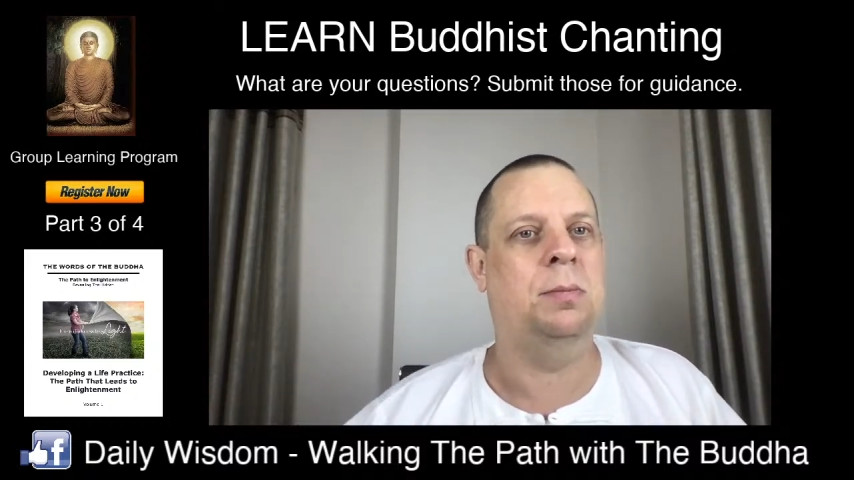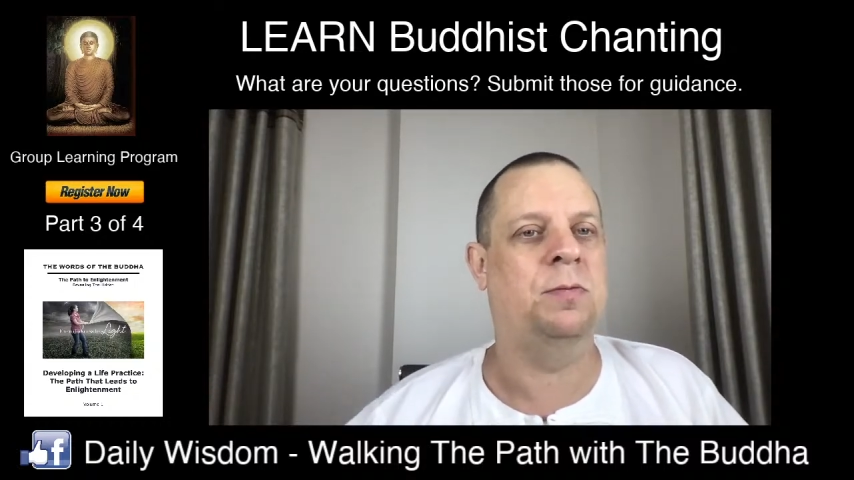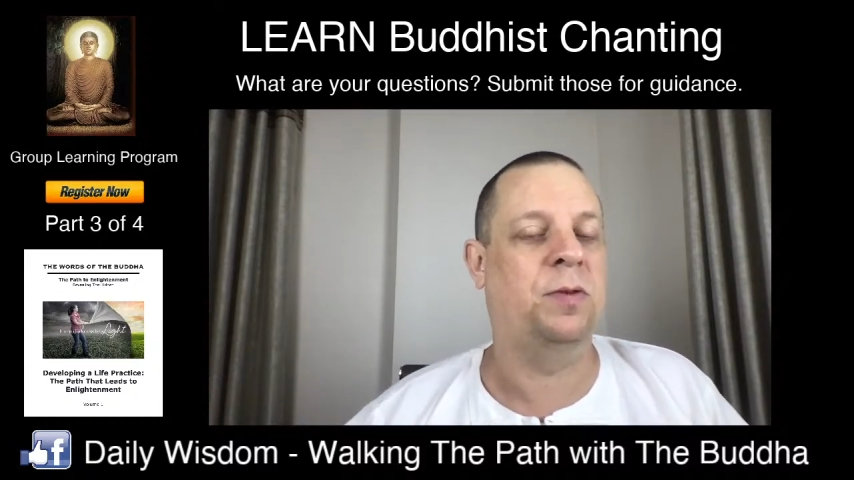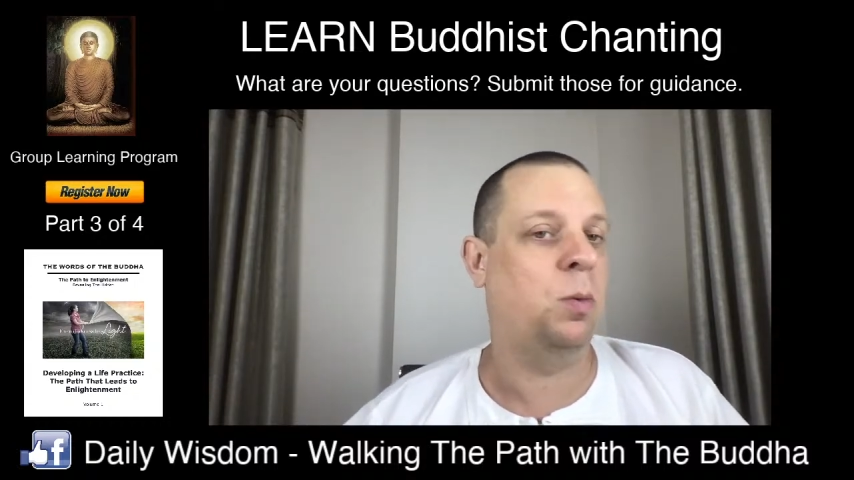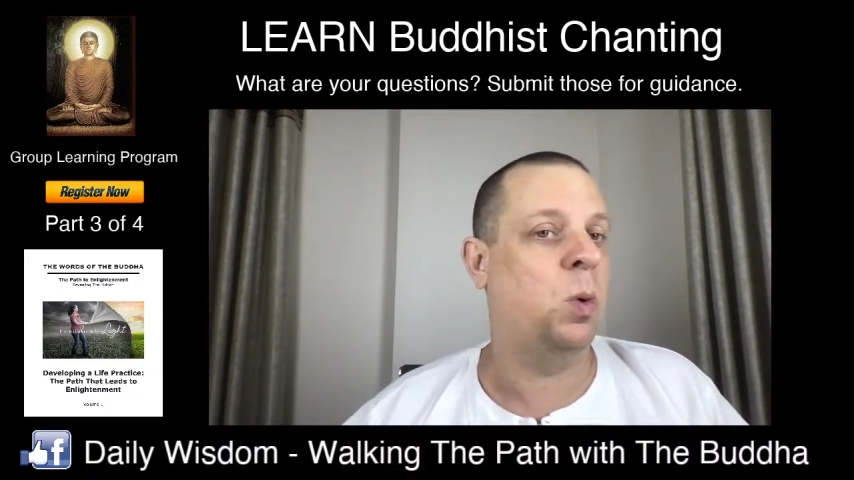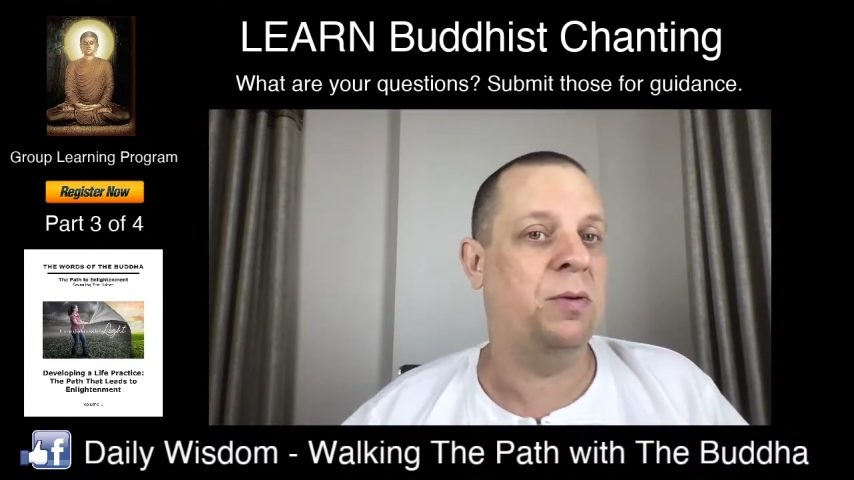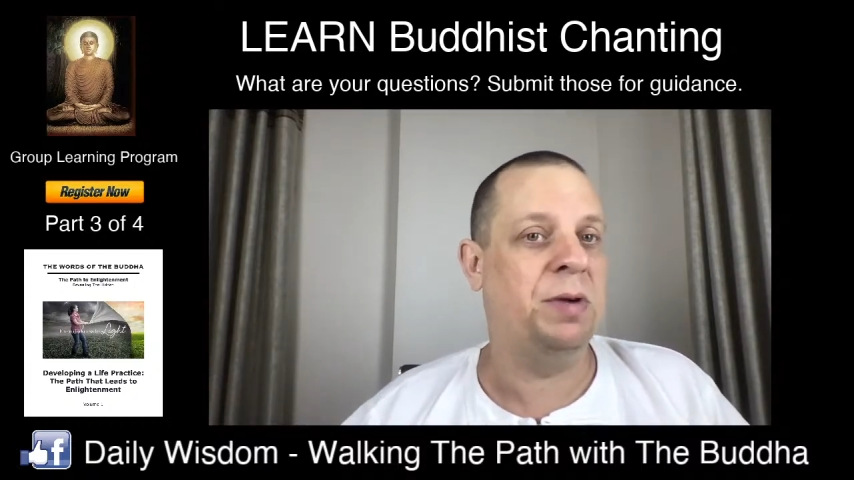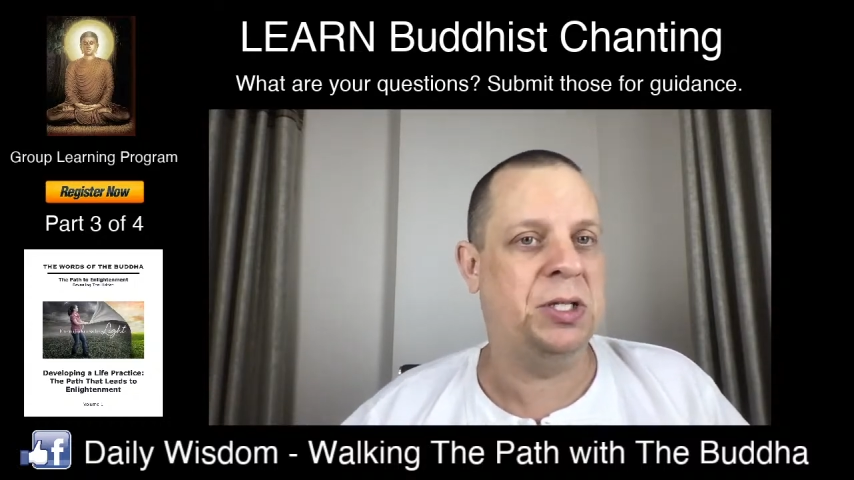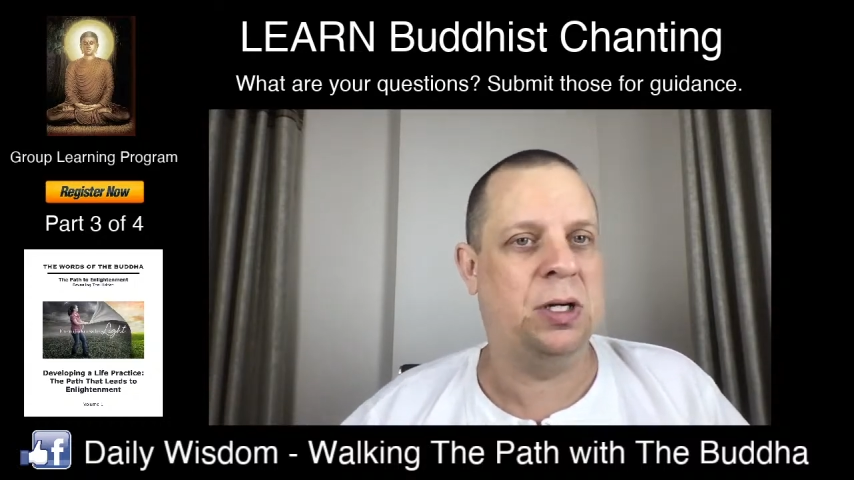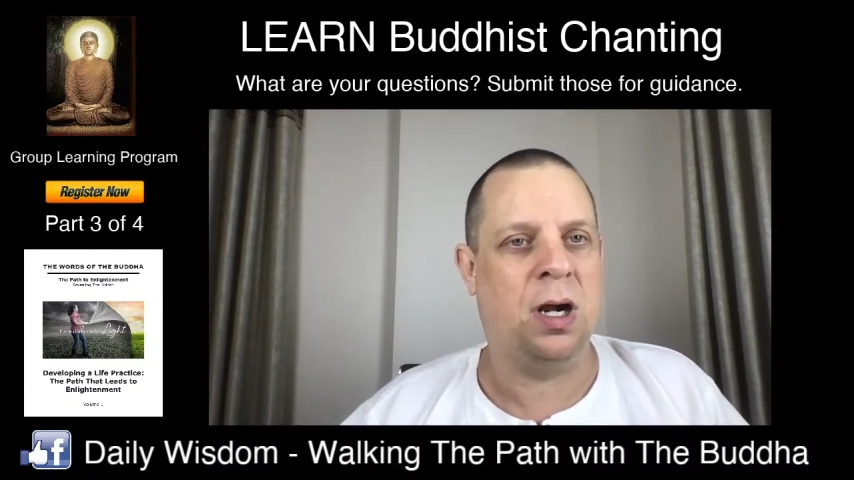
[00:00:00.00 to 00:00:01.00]
for one
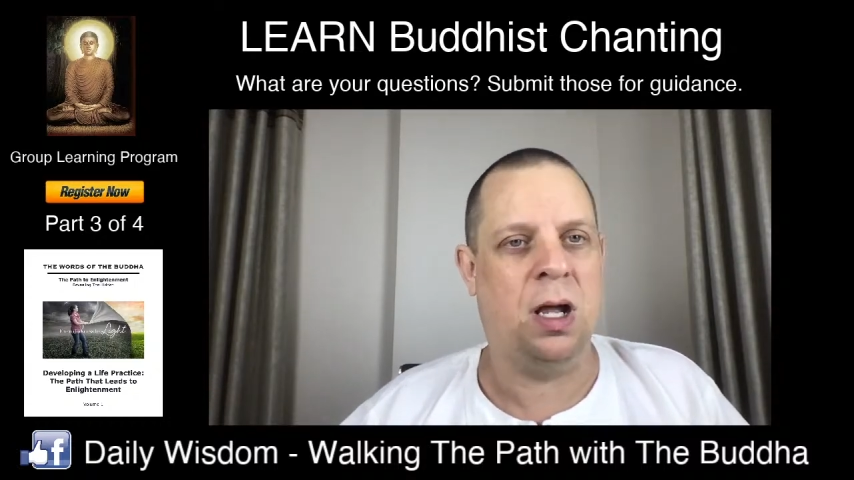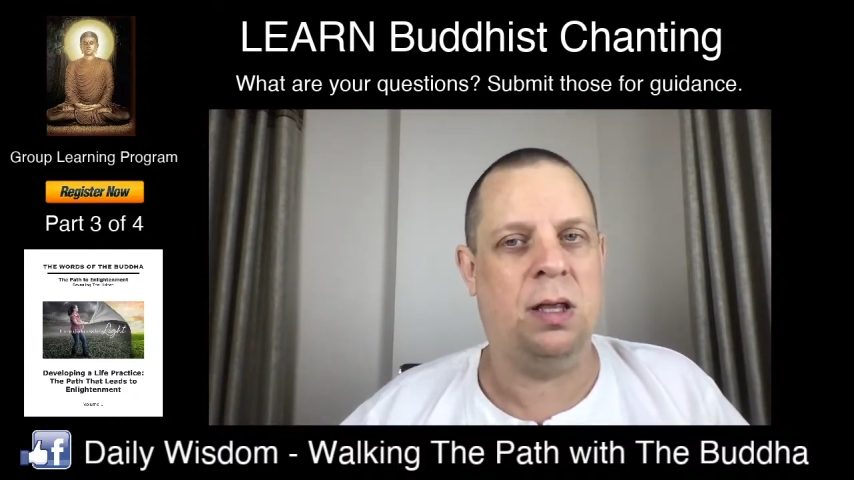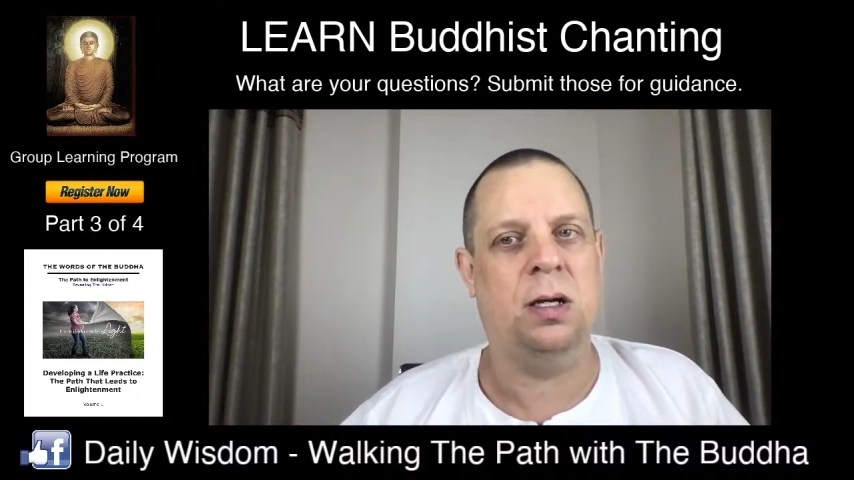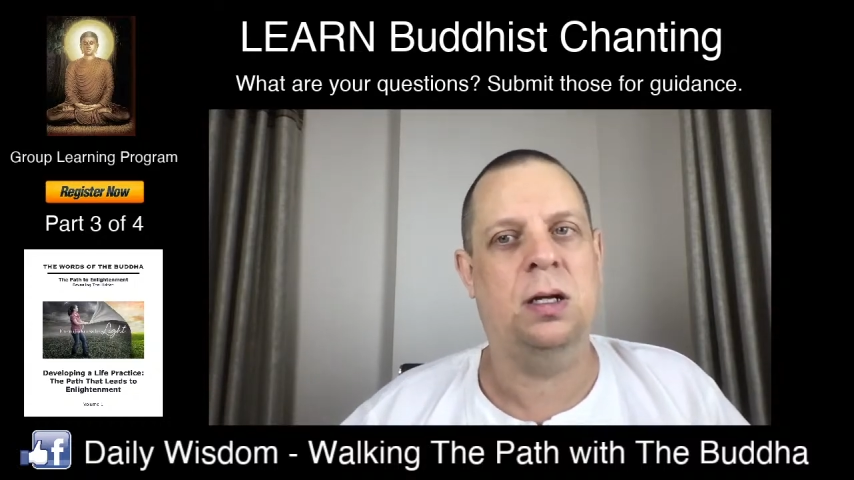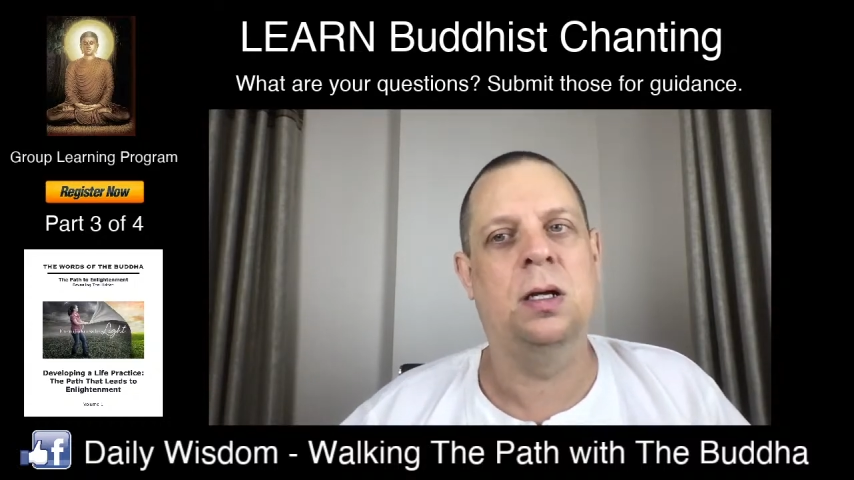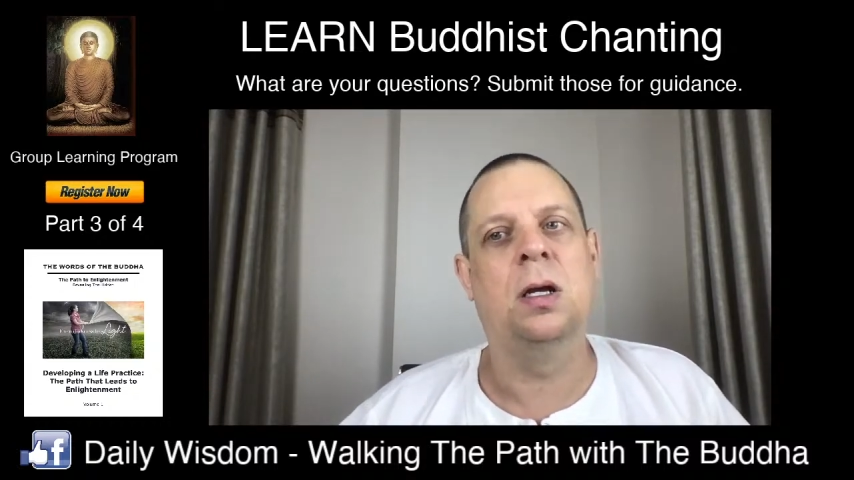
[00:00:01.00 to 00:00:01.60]
reason or another,